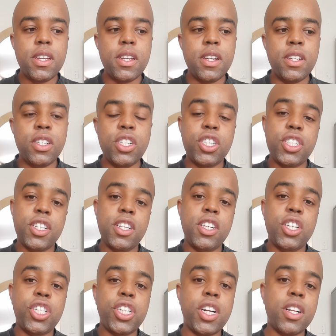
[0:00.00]

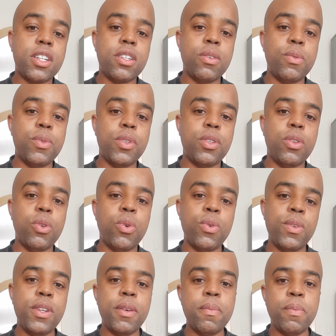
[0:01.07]
Initially, Schalke would
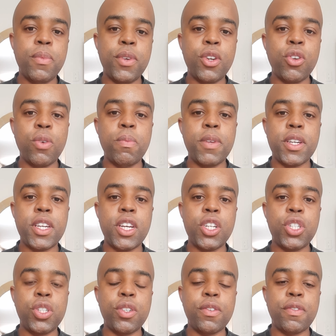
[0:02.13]
loan him with an
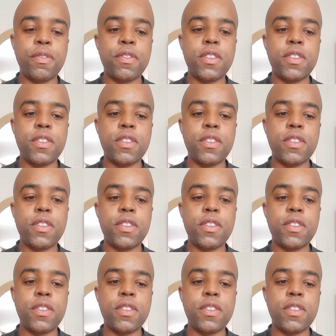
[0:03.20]
obligation of